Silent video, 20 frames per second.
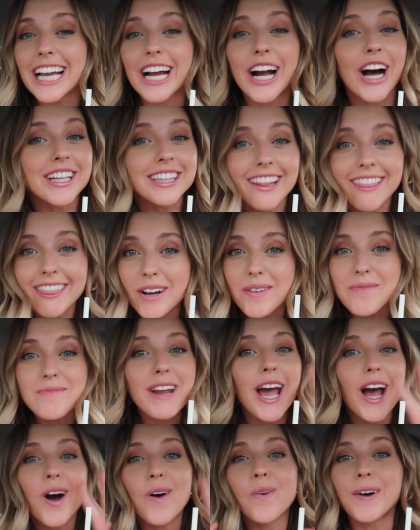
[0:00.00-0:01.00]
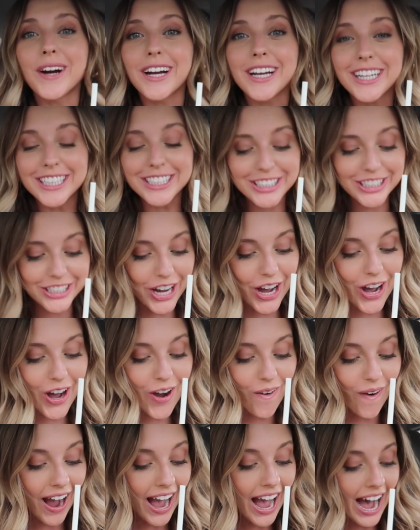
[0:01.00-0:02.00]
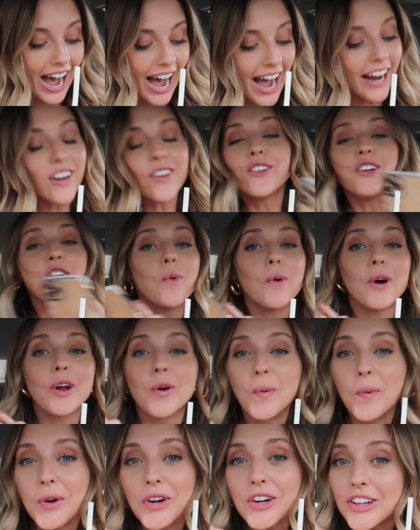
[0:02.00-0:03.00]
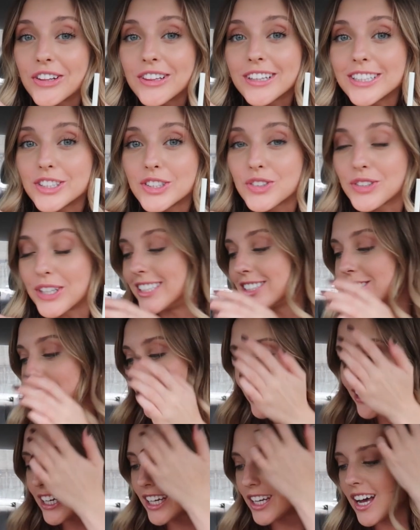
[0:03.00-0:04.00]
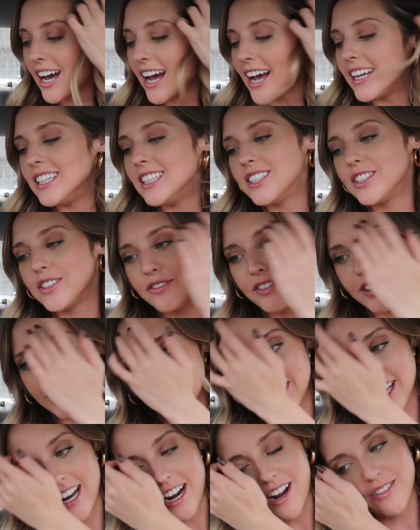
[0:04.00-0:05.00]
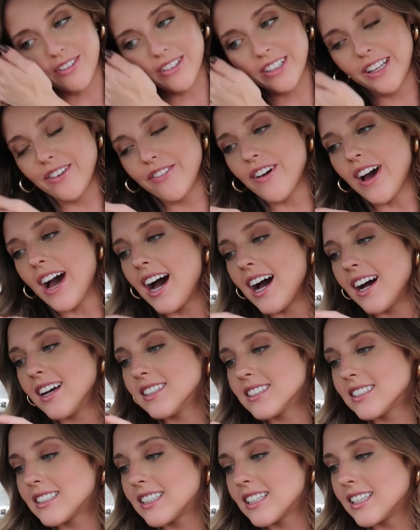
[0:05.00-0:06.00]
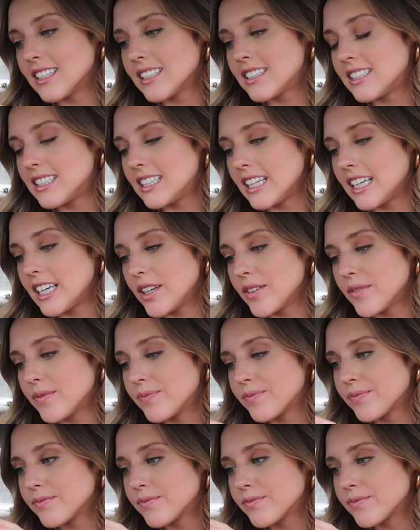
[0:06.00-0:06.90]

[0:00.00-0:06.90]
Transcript: I got the thumbnail. We're good to go. I don't know what order these drinks are in. I need to figure that out really fast. Let's see.